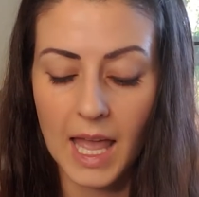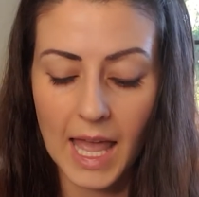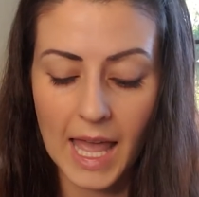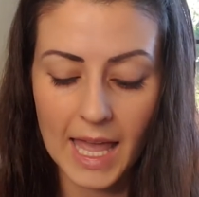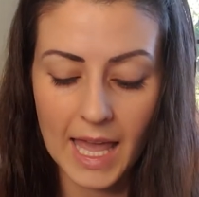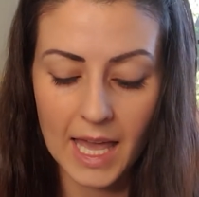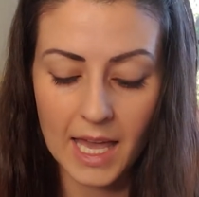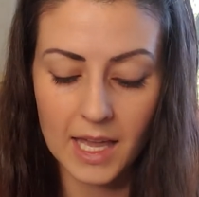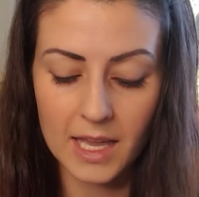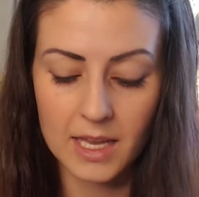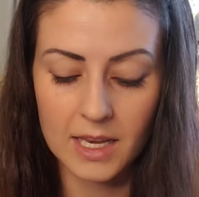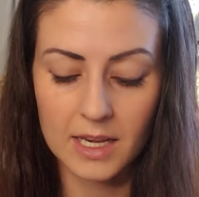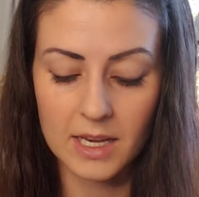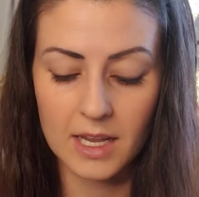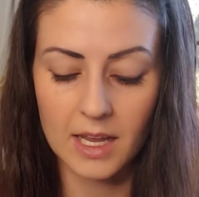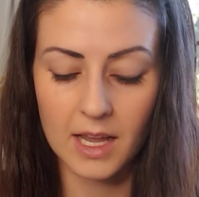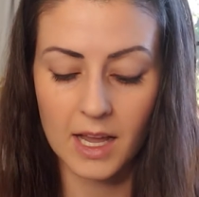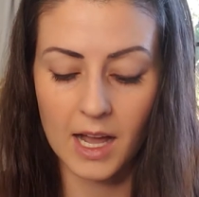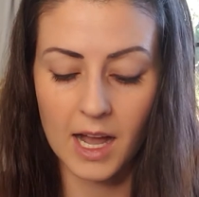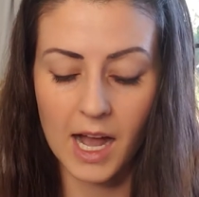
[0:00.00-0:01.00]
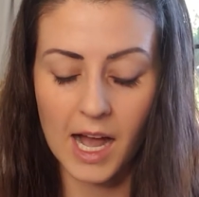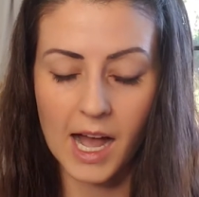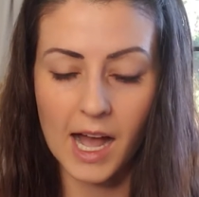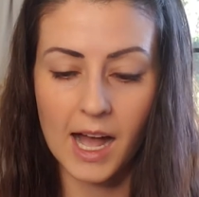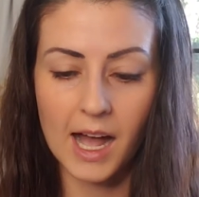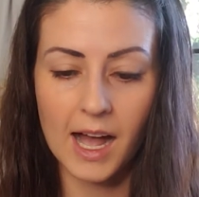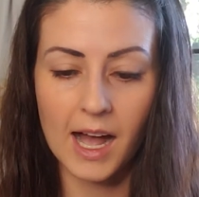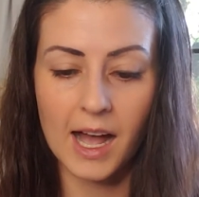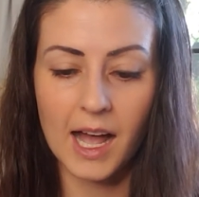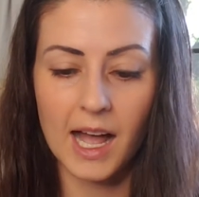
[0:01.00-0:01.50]
And
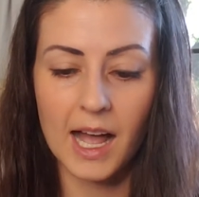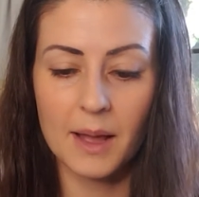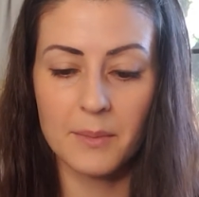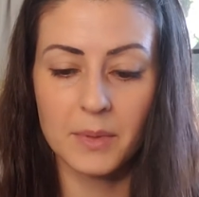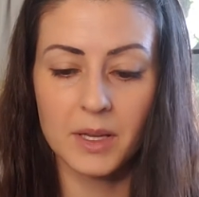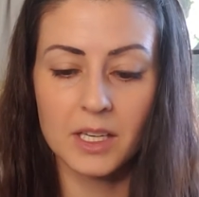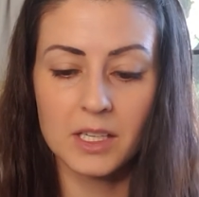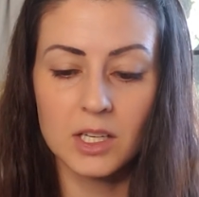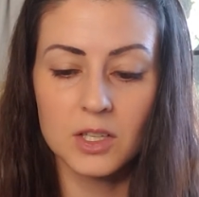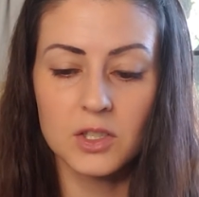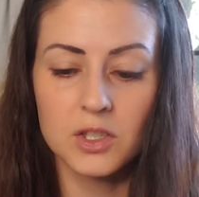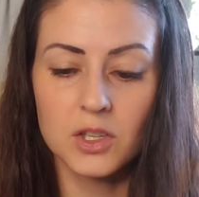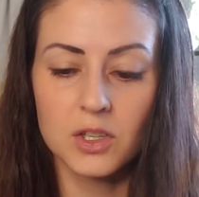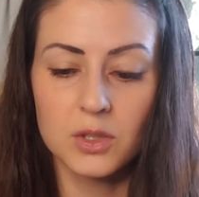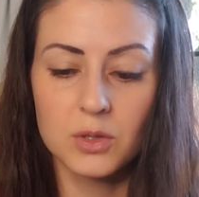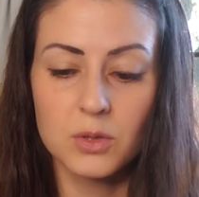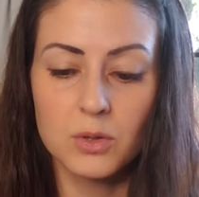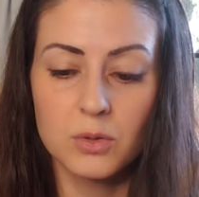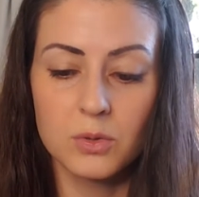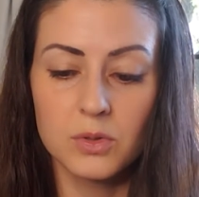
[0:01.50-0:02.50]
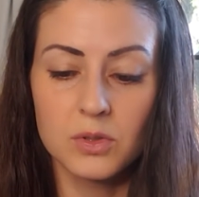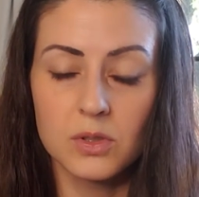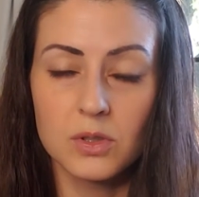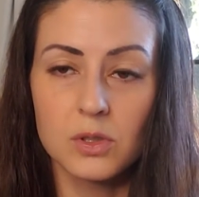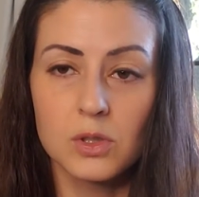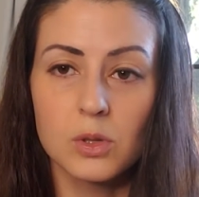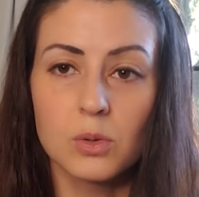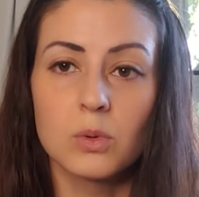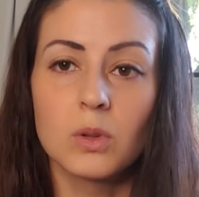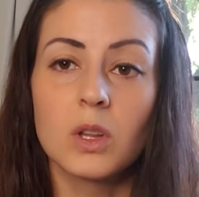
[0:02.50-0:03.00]
I'm going to choose
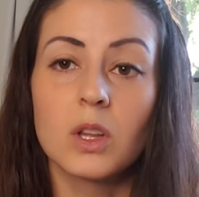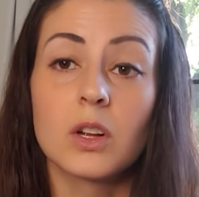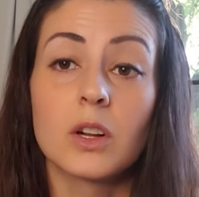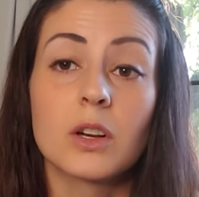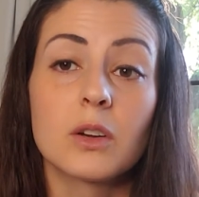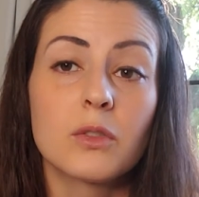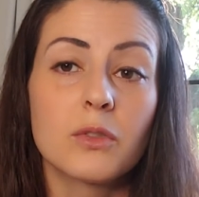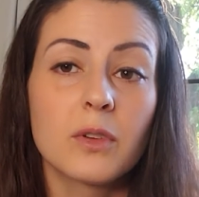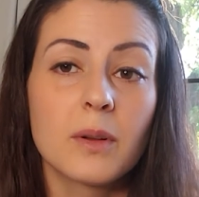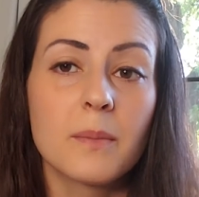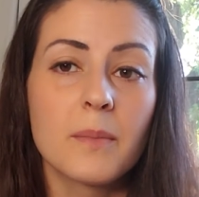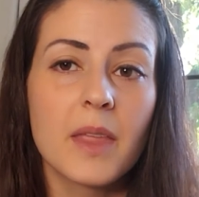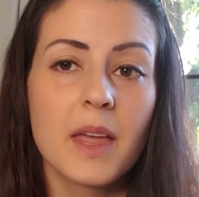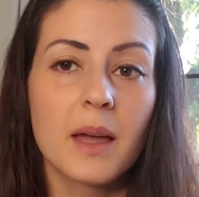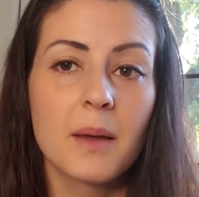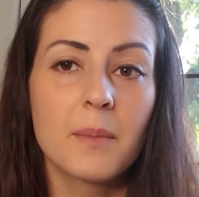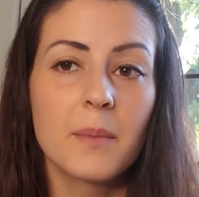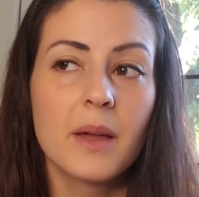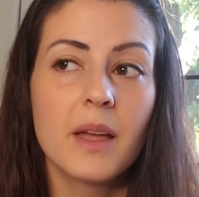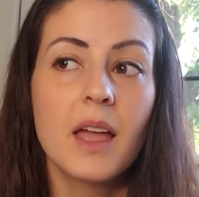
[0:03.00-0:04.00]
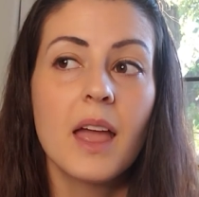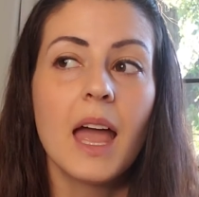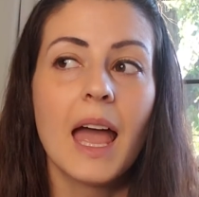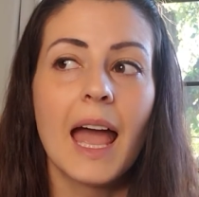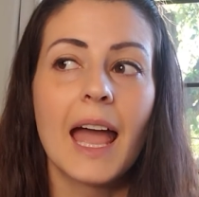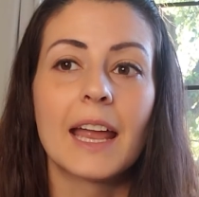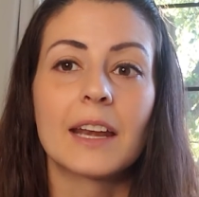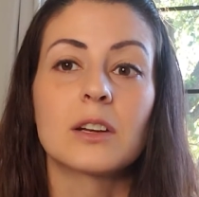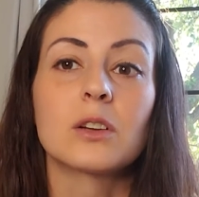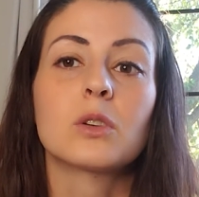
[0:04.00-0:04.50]
to learn from them
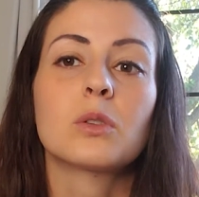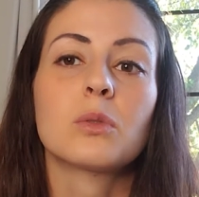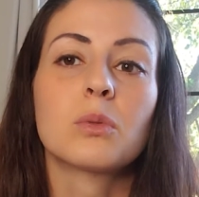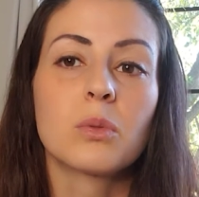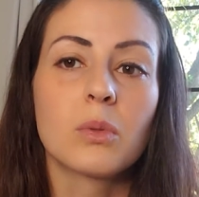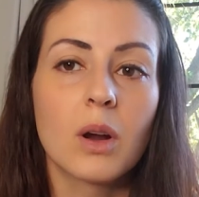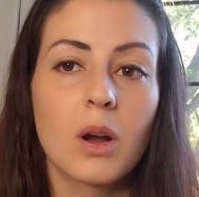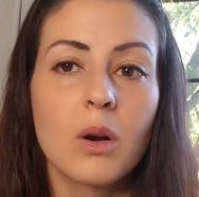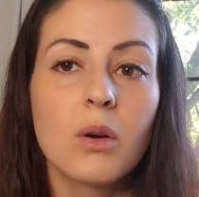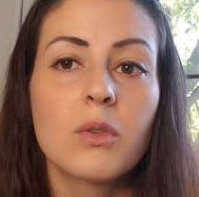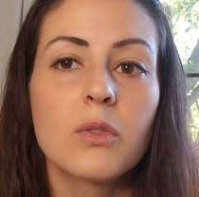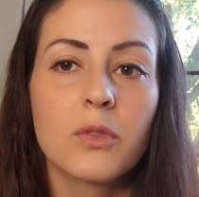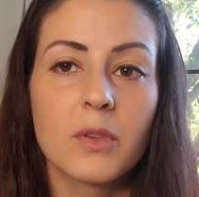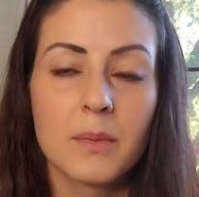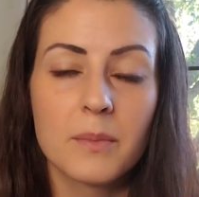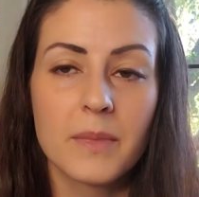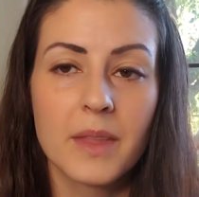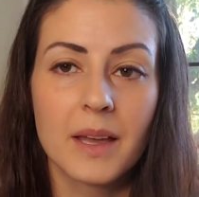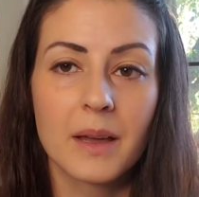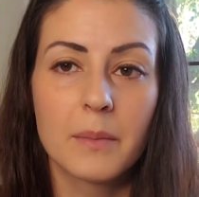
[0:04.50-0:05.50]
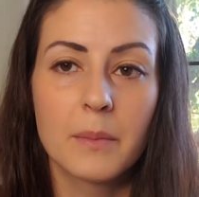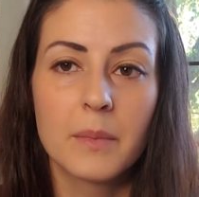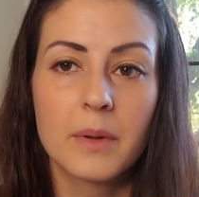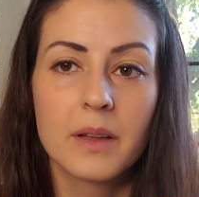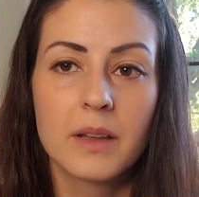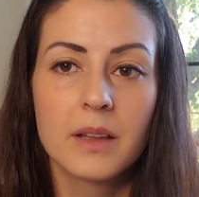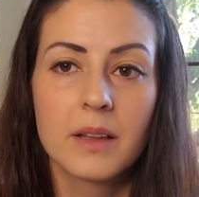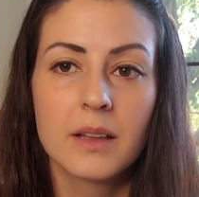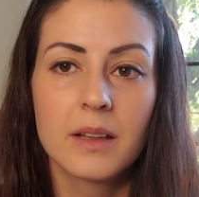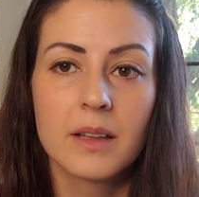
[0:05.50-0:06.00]
and grow from them
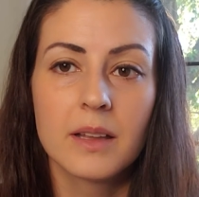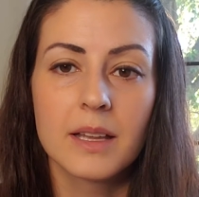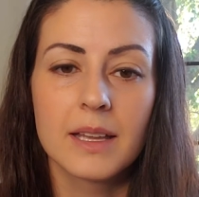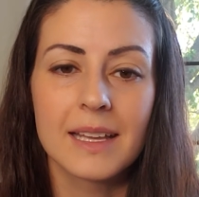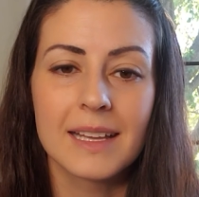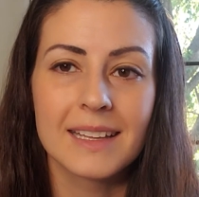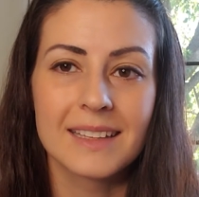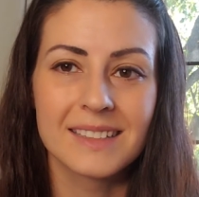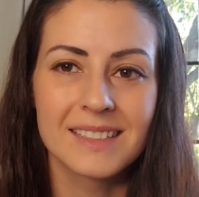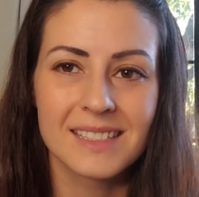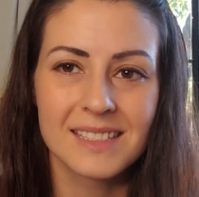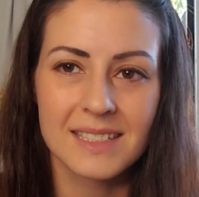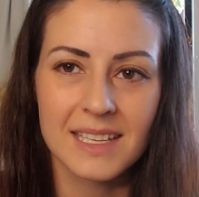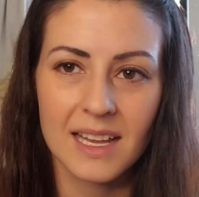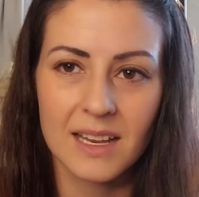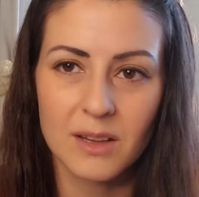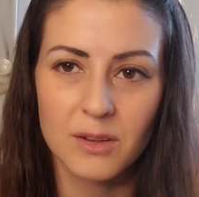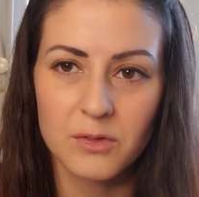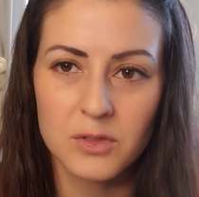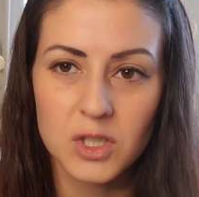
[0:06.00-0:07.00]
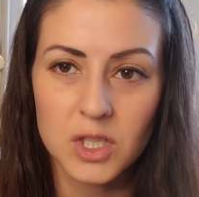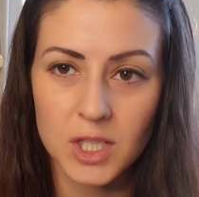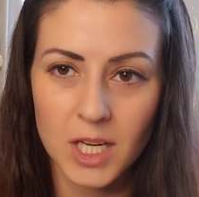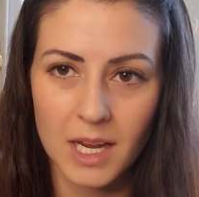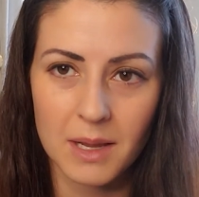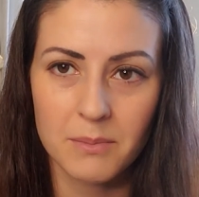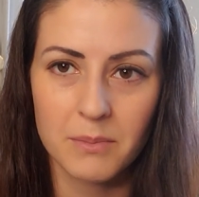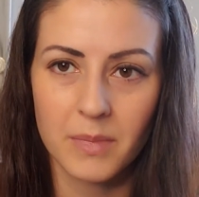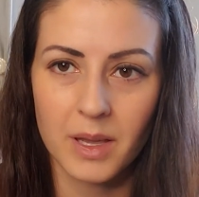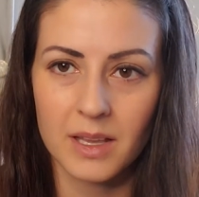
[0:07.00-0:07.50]
instead of
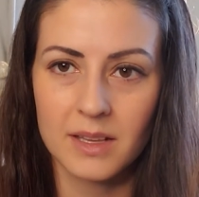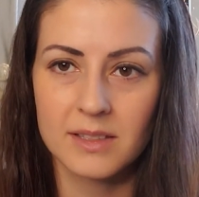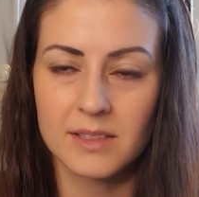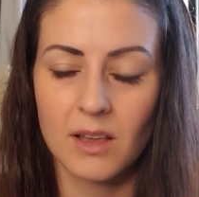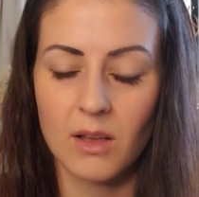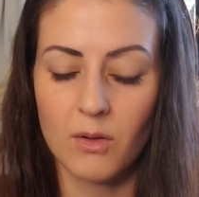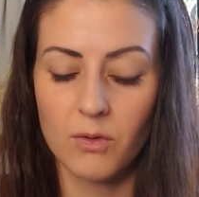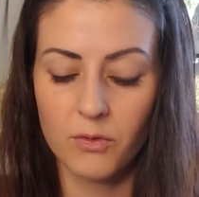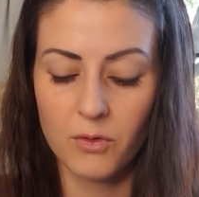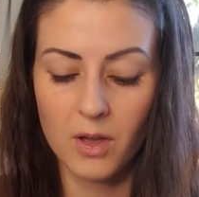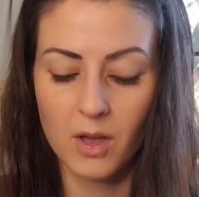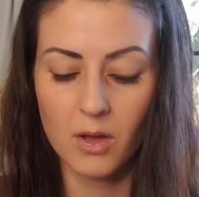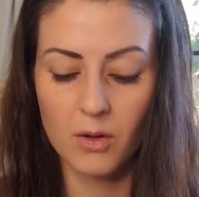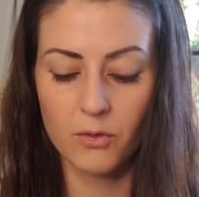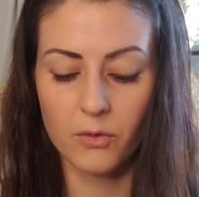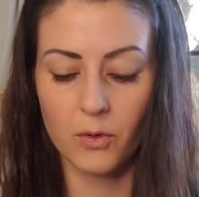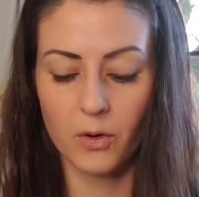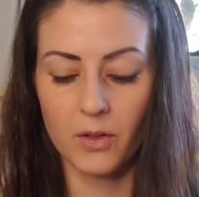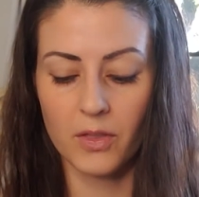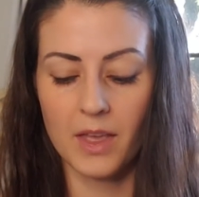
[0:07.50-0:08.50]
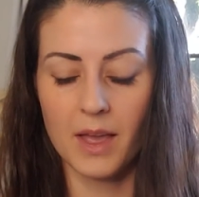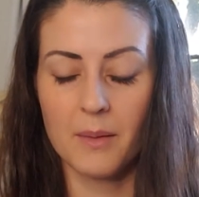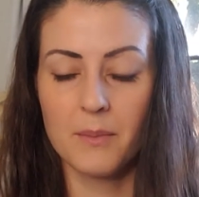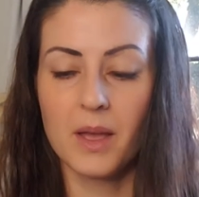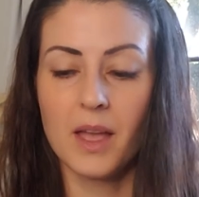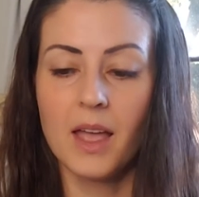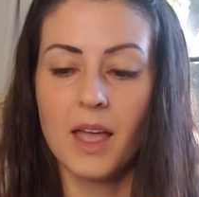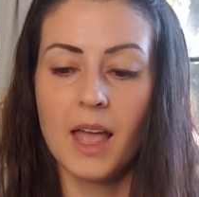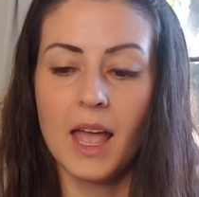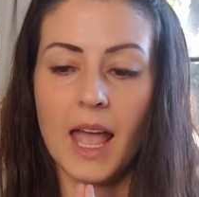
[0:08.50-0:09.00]
shame myself for them.